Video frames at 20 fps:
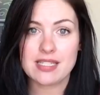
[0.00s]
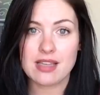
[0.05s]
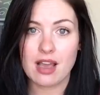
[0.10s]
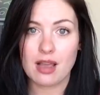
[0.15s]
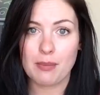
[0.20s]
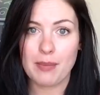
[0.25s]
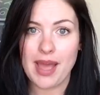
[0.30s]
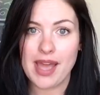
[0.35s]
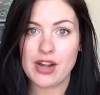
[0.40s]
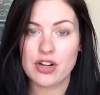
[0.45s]

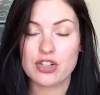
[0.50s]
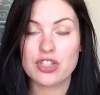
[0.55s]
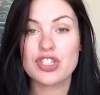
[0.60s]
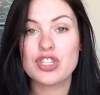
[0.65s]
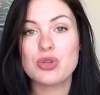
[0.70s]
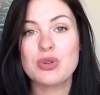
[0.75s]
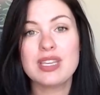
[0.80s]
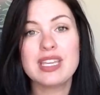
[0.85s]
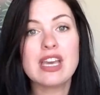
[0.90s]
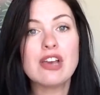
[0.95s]
sock
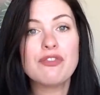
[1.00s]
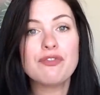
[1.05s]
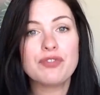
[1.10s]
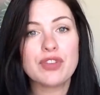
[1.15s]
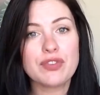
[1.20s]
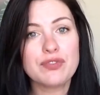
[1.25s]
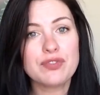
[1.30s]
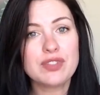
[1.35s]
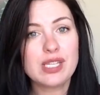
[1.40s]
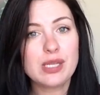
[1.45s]
patterns. You can get
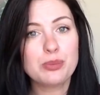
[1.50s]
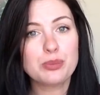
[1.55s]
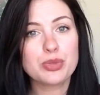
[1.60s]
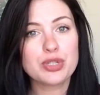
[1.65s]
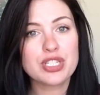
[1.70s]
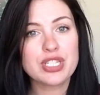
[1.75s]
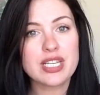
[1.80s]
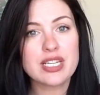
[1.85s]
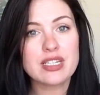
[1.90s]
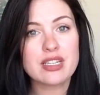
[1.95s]

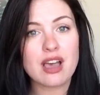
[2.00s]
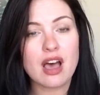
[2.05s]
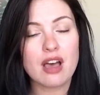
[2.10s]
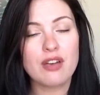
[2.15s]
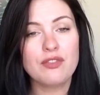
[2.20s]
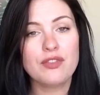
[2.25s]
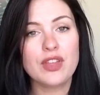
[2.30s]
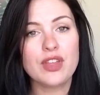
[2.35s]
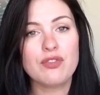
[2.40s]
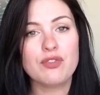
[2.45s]
15%
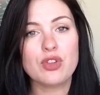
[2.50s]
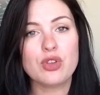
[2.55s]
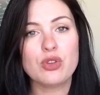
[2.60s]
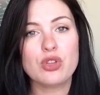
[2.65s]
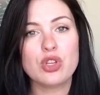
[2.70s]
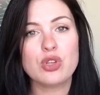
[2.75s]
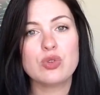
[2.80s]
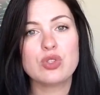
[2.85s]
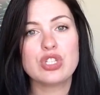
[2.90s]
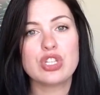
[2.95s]
off if you
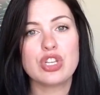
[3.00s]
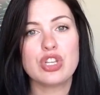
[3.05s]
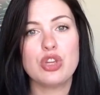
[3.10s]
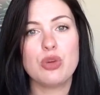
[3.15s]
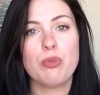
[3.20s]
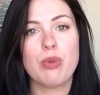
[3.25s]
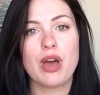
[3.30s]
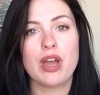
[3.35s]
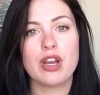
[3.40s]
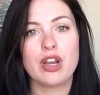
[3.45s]
use the
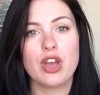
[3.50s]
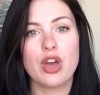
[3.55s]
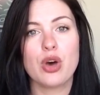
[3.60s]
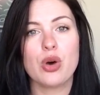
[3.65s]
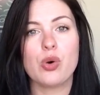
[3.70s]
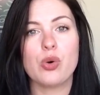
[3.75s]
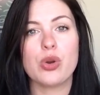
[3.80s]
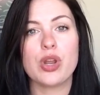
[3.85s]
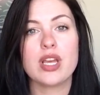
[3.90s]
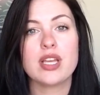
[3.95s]
coupon
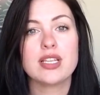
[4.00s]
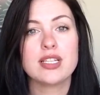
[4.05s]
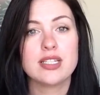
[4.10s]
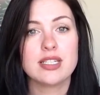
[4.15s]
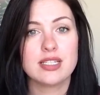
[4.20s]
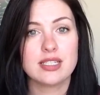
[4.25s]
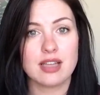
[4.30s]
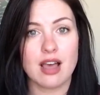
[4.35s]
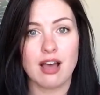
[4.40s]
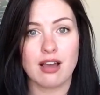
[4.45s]
code
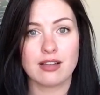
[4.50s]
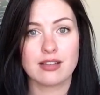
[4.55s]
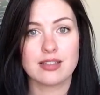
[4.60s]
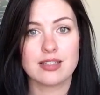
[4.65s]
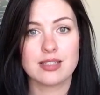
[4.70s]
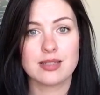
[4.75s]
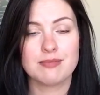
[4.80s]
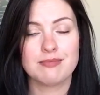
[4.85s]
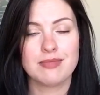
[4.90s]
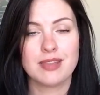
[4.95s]

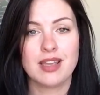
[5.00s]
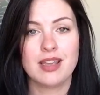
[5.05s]
SOCKS.